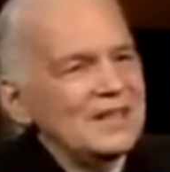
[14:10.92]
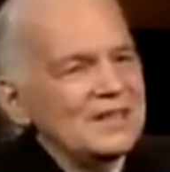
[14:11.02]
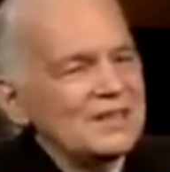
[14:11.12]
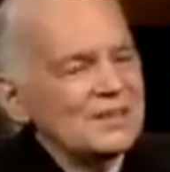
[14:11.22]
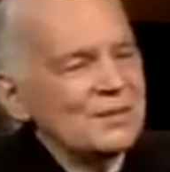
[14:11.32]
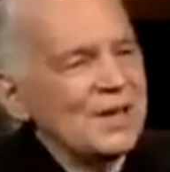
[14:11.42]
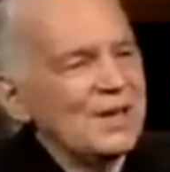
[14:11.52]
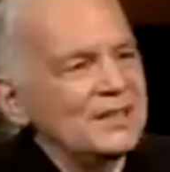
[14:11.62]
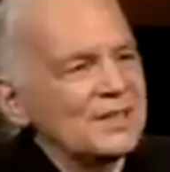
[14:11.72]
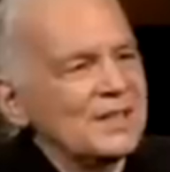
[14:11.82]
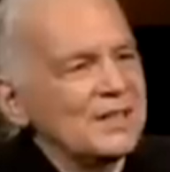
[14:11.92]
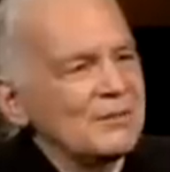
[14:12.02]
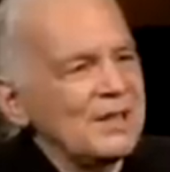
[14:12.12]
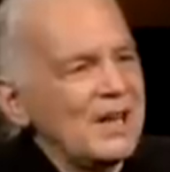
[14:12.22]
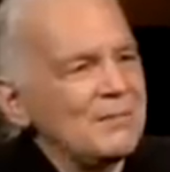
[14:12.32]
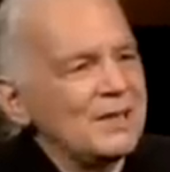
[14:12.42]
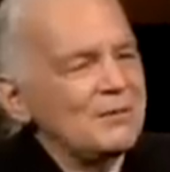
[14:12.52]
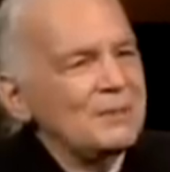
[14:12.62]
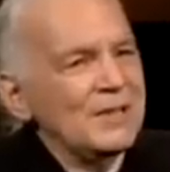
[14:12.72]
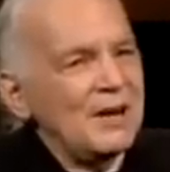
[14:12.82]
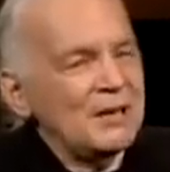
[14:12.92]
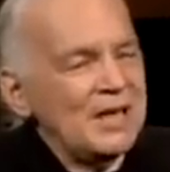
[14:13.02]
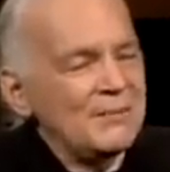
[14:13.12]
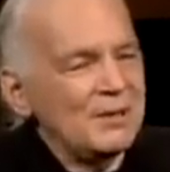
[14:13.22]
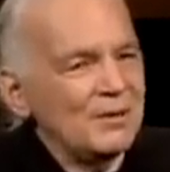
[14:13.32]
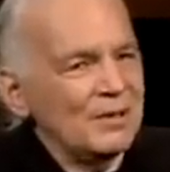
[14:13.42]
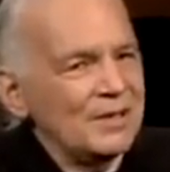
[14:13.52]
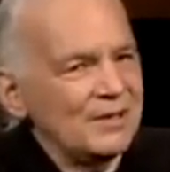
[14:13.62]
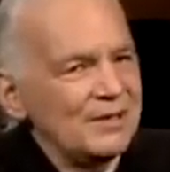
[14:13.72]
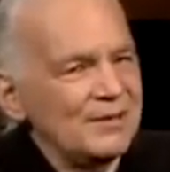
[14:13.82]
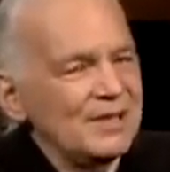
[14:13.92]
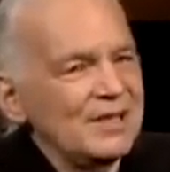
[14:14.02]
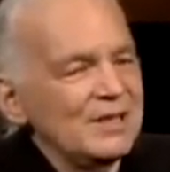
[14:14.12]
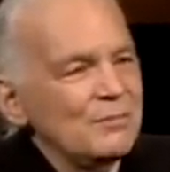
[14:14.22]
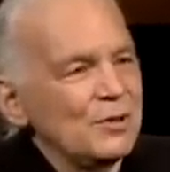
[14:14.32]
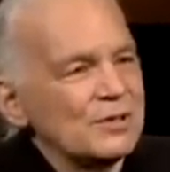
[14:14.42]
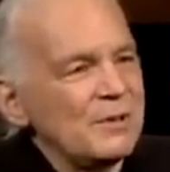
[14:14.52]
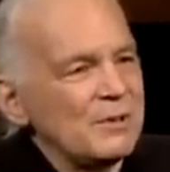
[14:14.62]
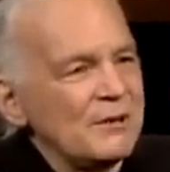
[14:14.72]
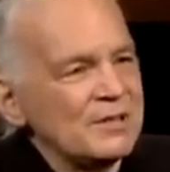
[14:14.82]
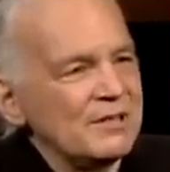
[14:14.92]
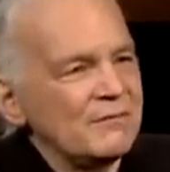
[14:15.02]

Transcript: strange thing that would happen. It would be, I came in earlier than most people. I was in at